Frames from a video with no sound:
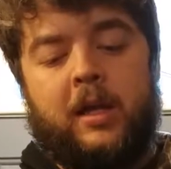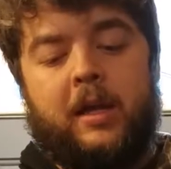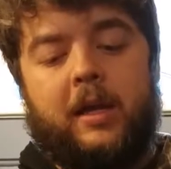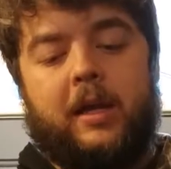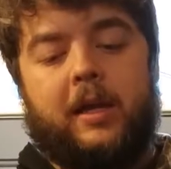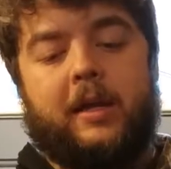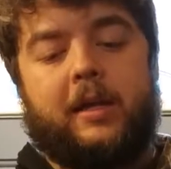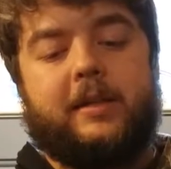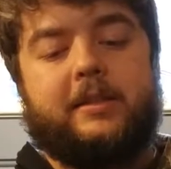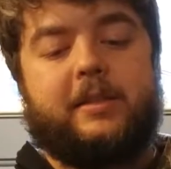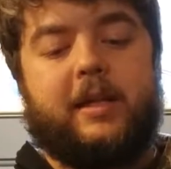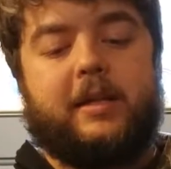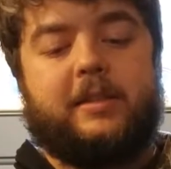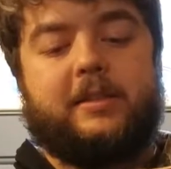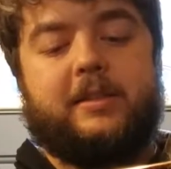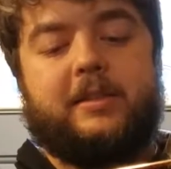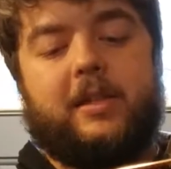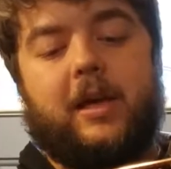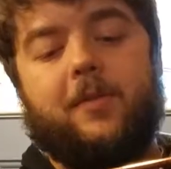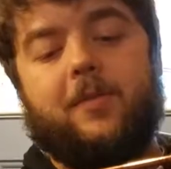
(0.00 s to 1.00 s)
It is a
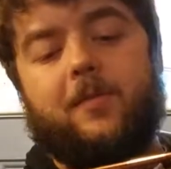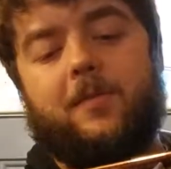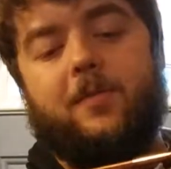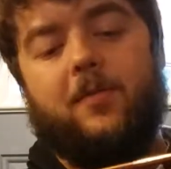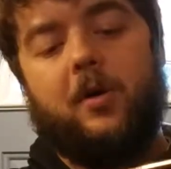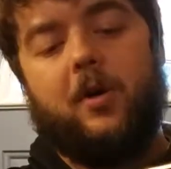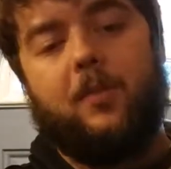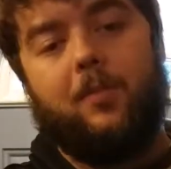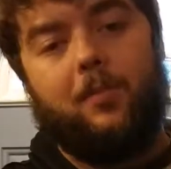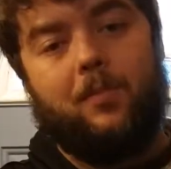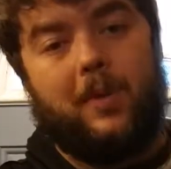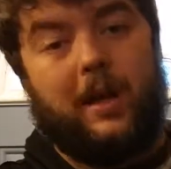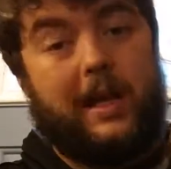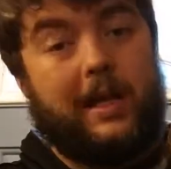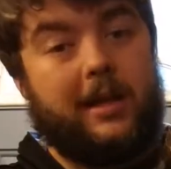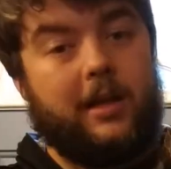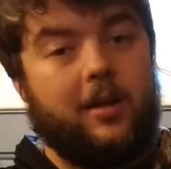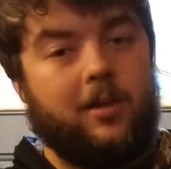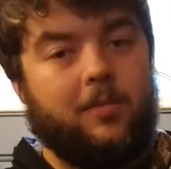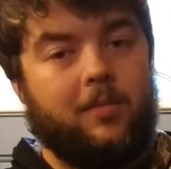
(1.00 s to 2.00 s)
7-foot
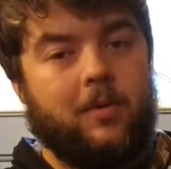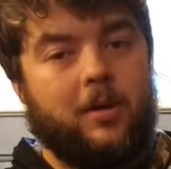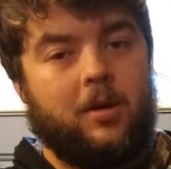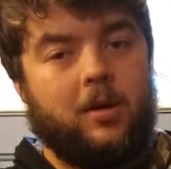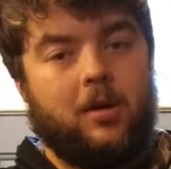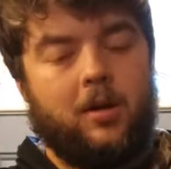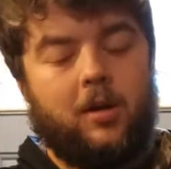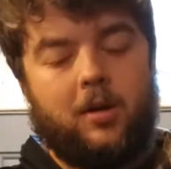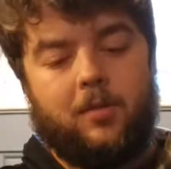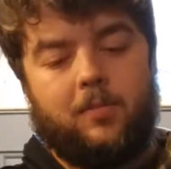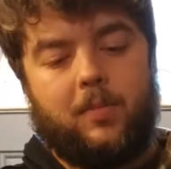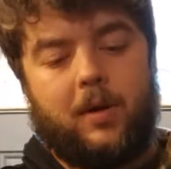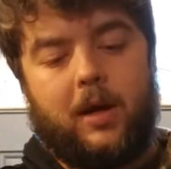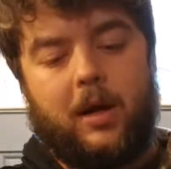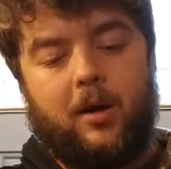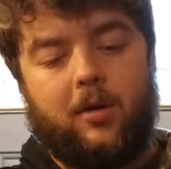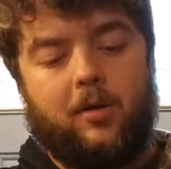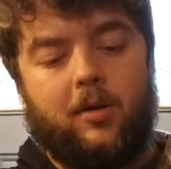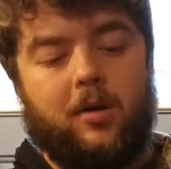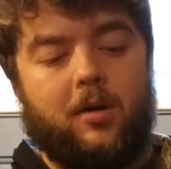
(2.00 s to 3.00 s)
medium
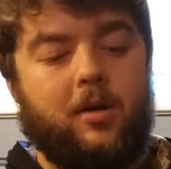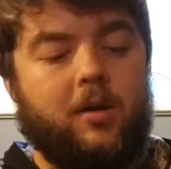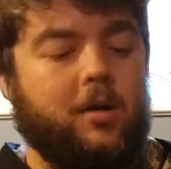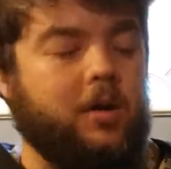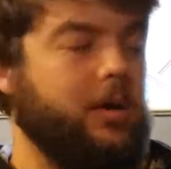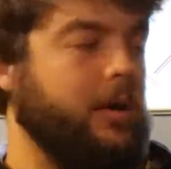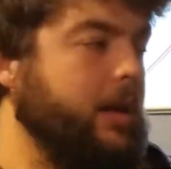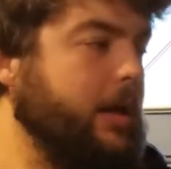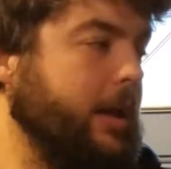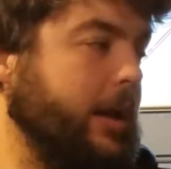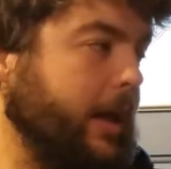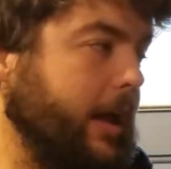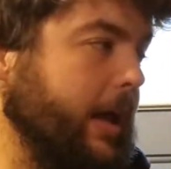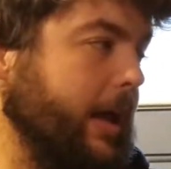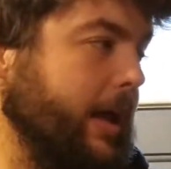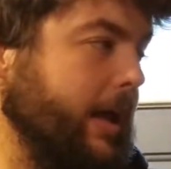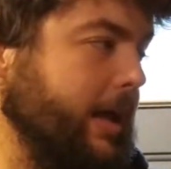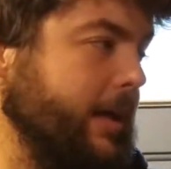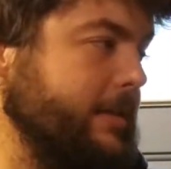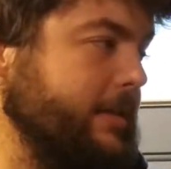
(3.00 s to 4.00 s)
power, and it
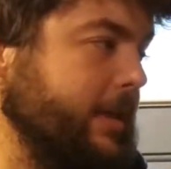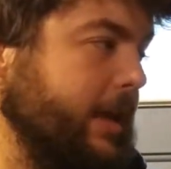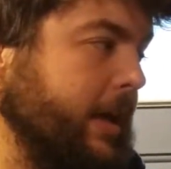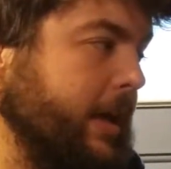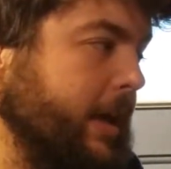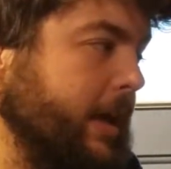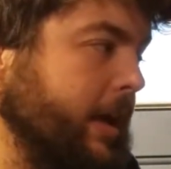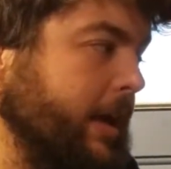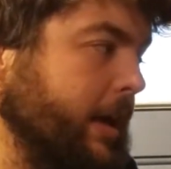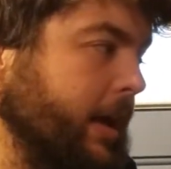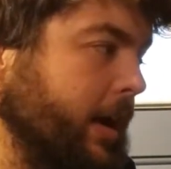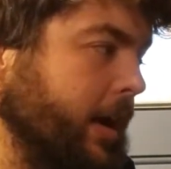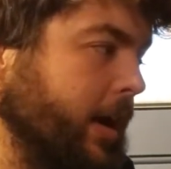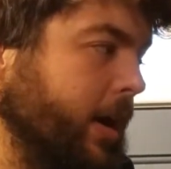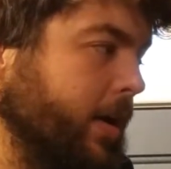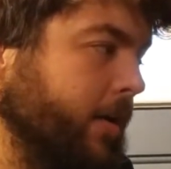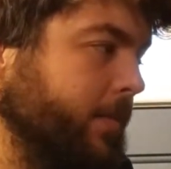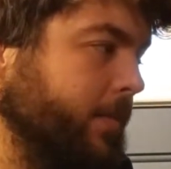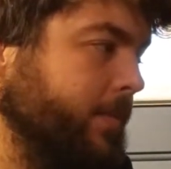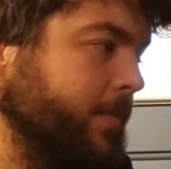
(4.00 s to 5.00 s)
has a
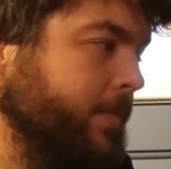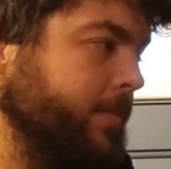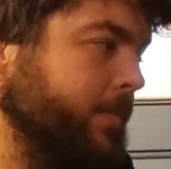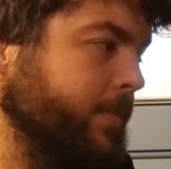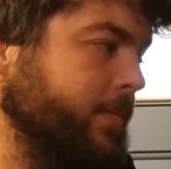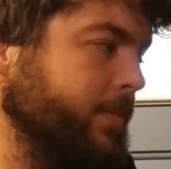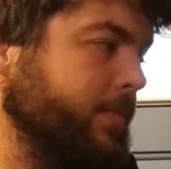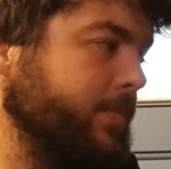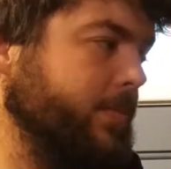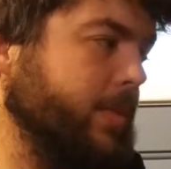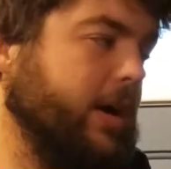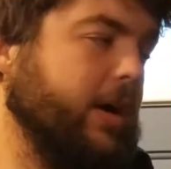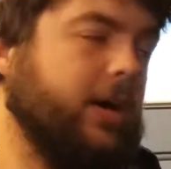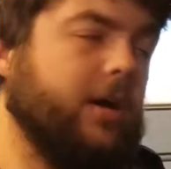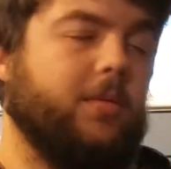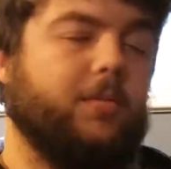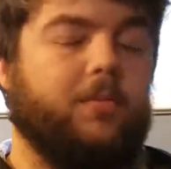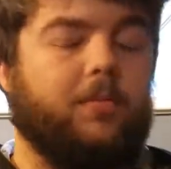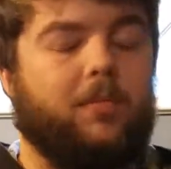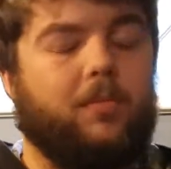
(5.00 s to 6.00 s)
probably
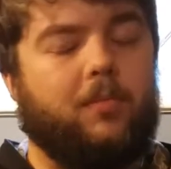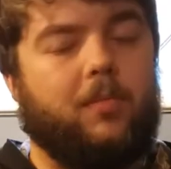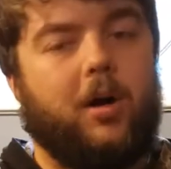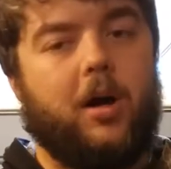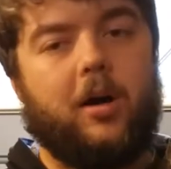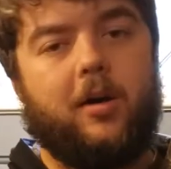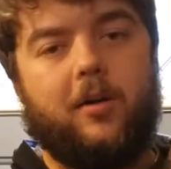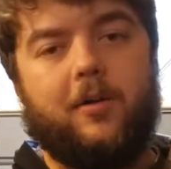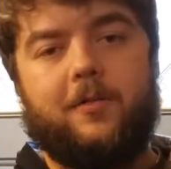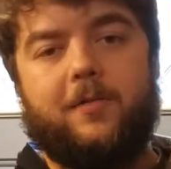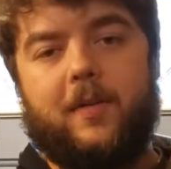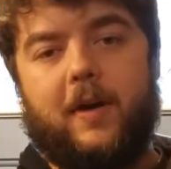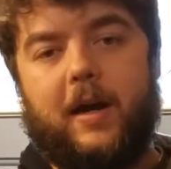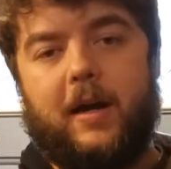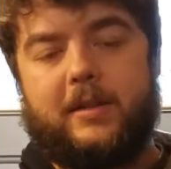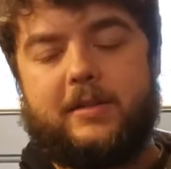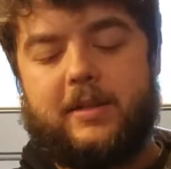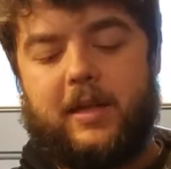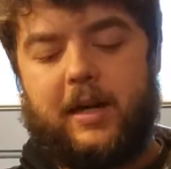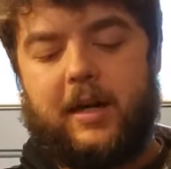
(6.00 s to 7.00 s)
a moderate
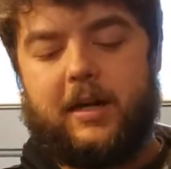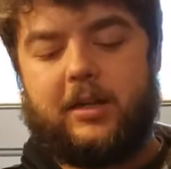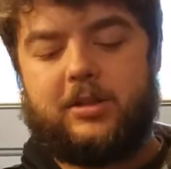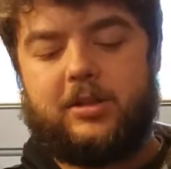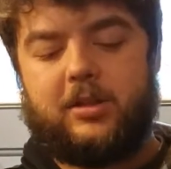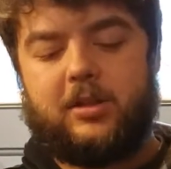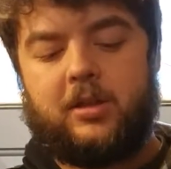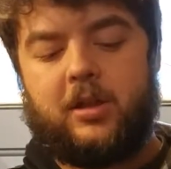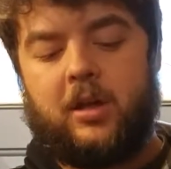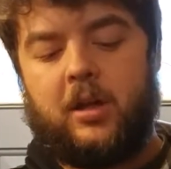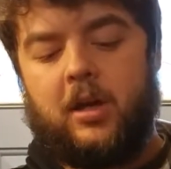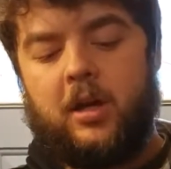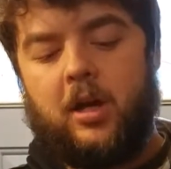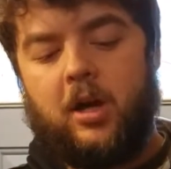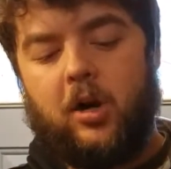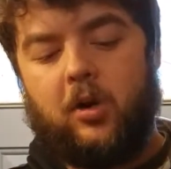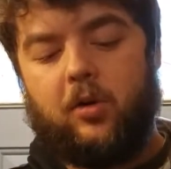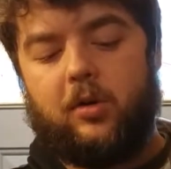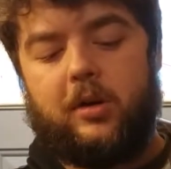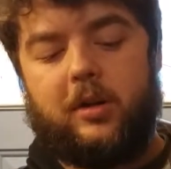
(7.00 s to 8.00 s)
fast action,
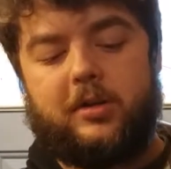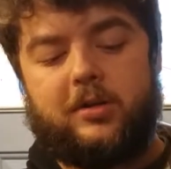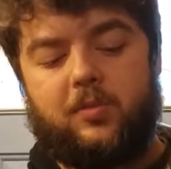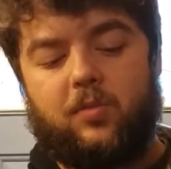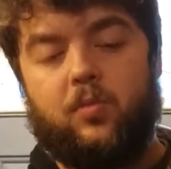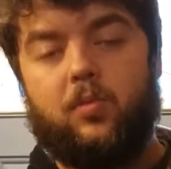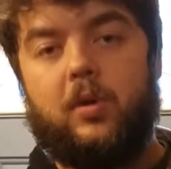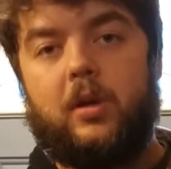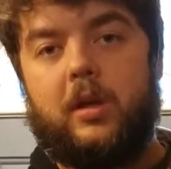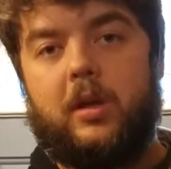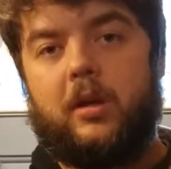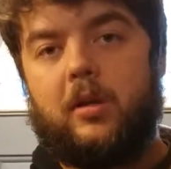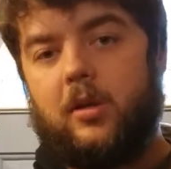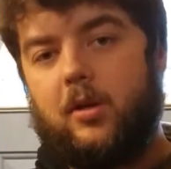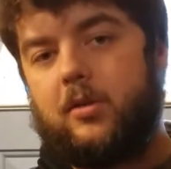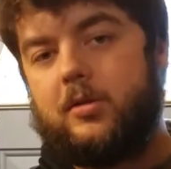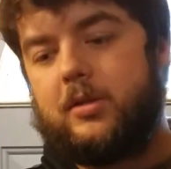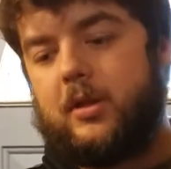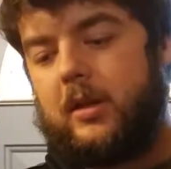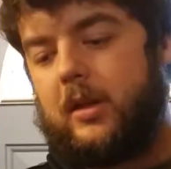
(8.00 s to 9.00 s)
or at least really
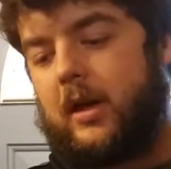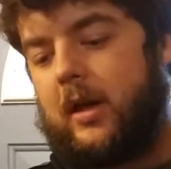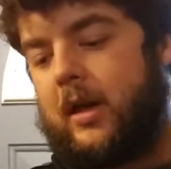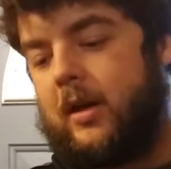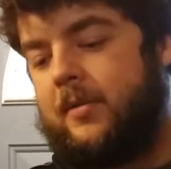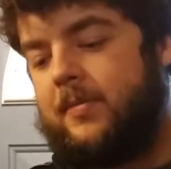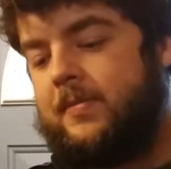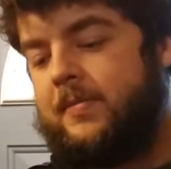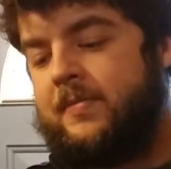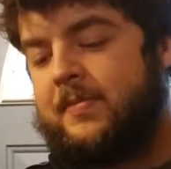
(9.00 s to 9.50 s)
close to that.